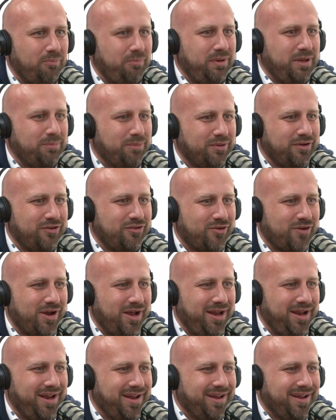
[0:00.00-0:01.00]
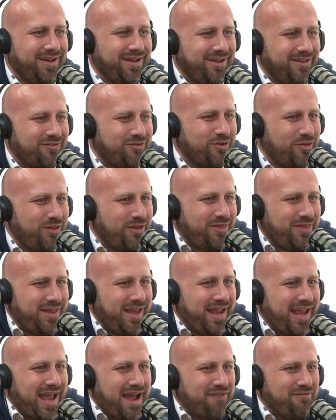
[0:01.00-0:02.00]
people to try so that
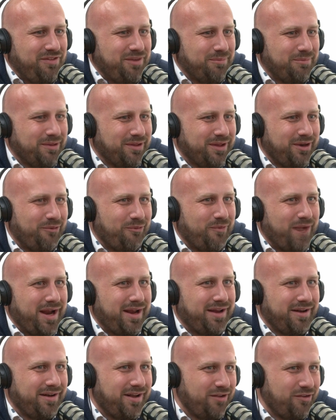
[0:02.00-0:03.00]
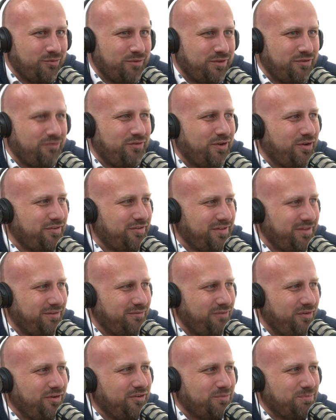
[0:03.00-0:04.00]
they have the ability to recognize what's false in the
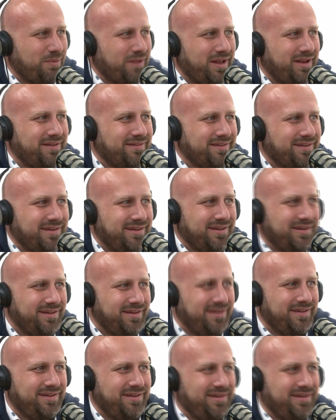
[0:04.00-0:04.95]
first place. Yeah. Like